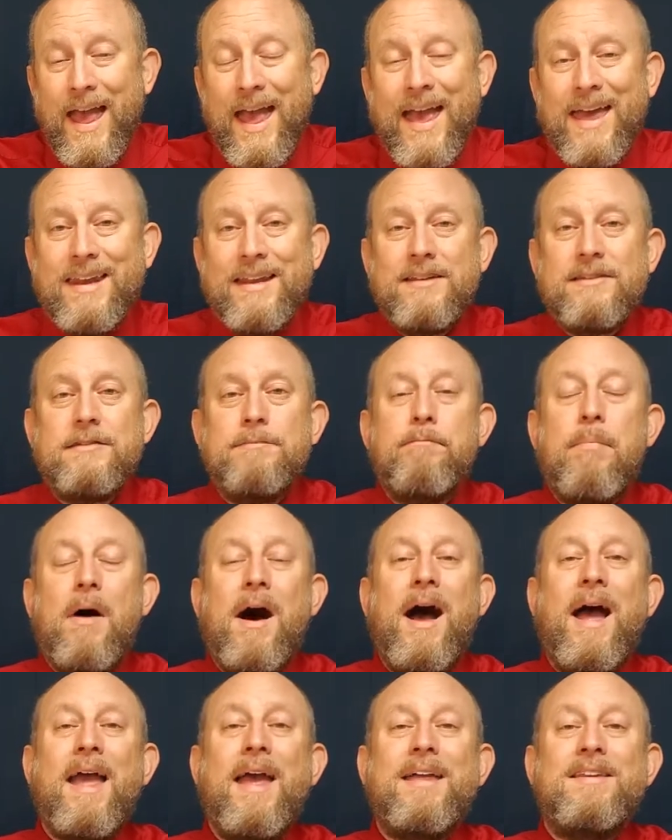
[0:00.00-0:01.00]
And it's
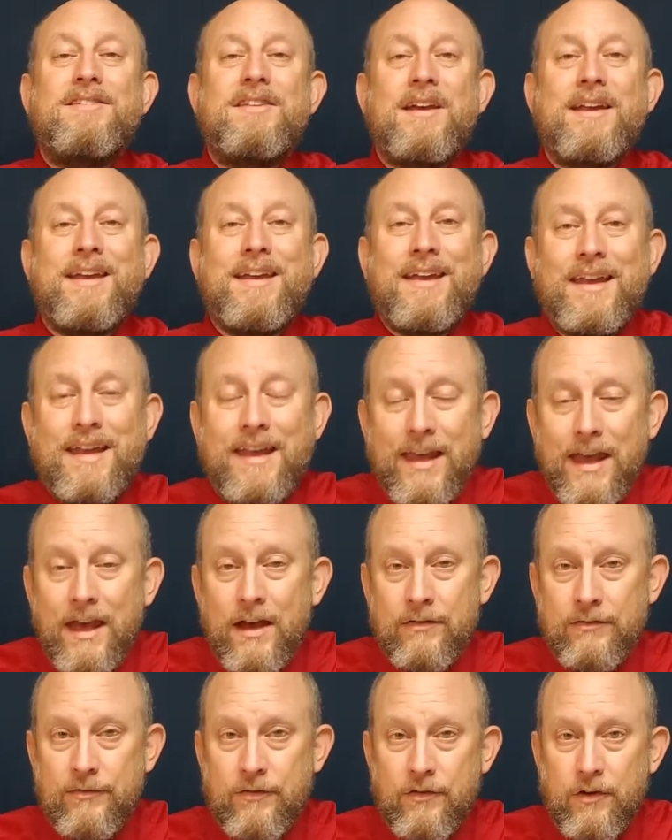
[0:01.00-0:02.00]
by it's a
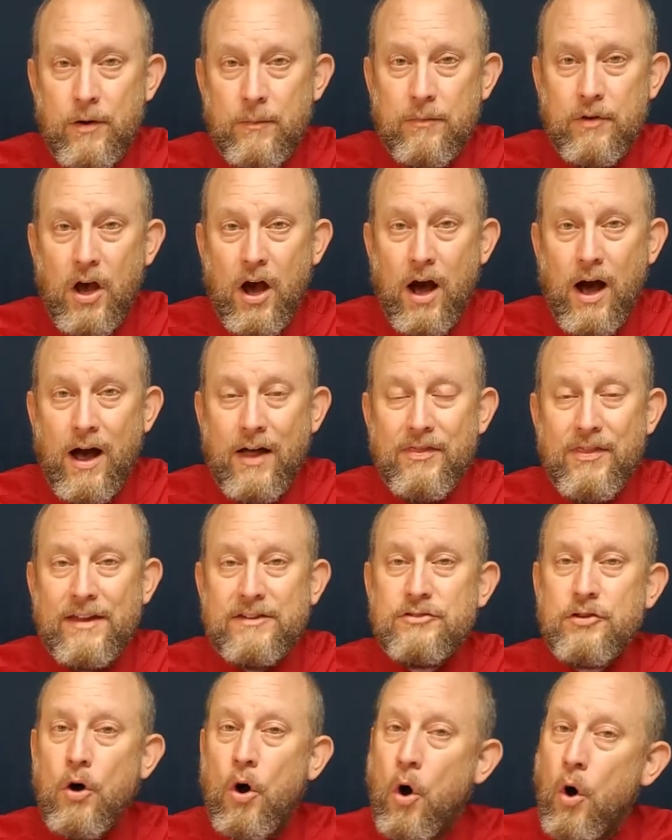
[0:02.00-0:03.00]
gift from God
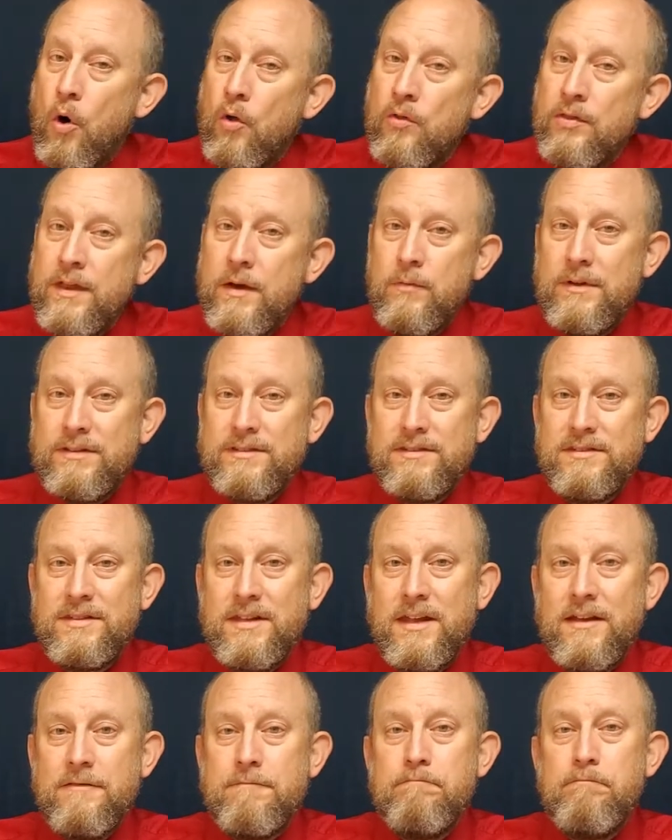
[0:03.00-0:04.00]
that's only
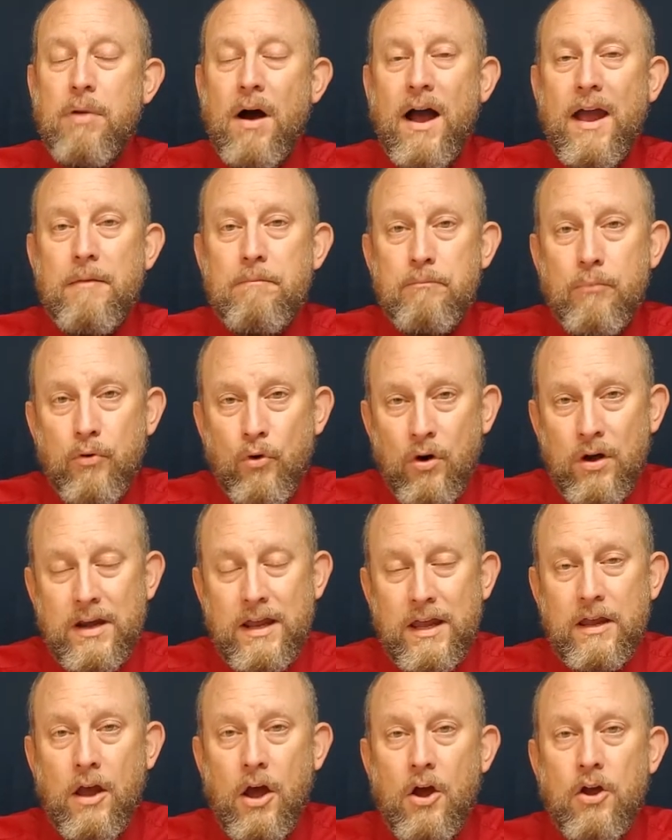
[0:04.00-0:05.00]
received by
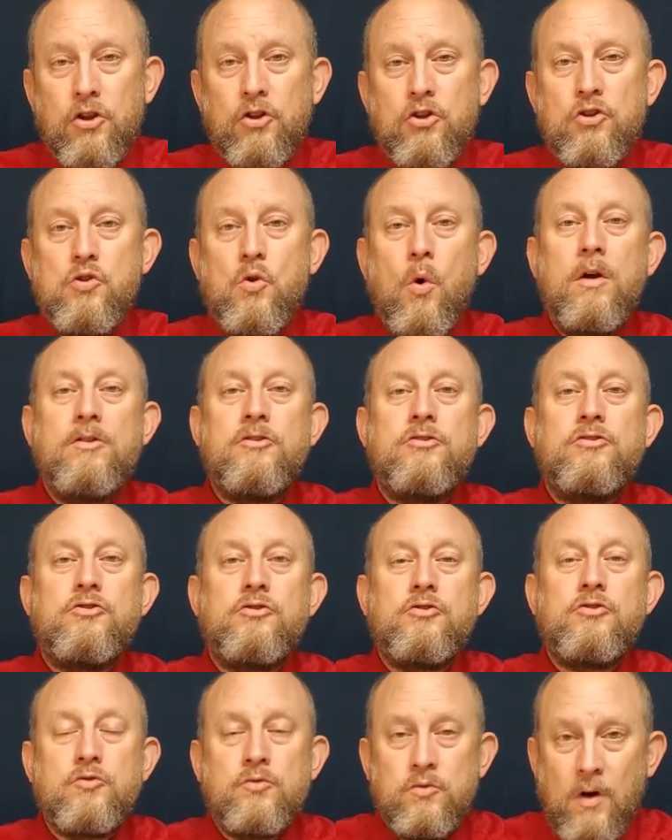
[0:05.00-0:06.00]
putting your
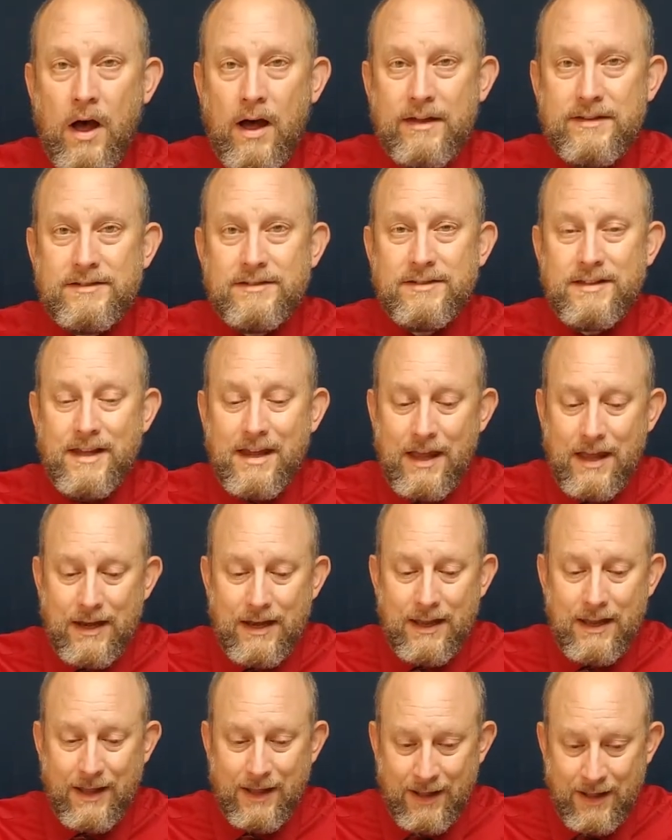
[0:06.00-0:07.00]
trust
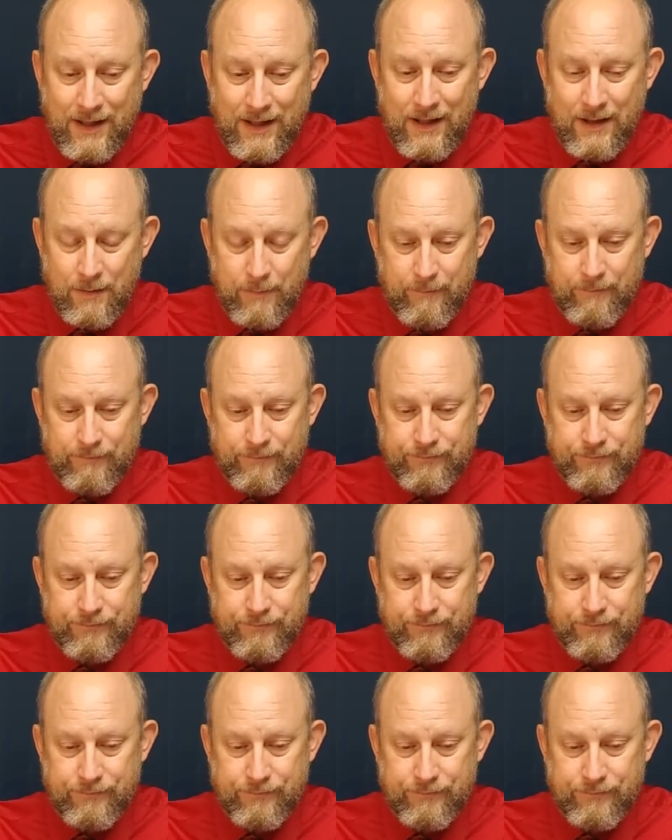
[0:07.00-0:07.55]
in him.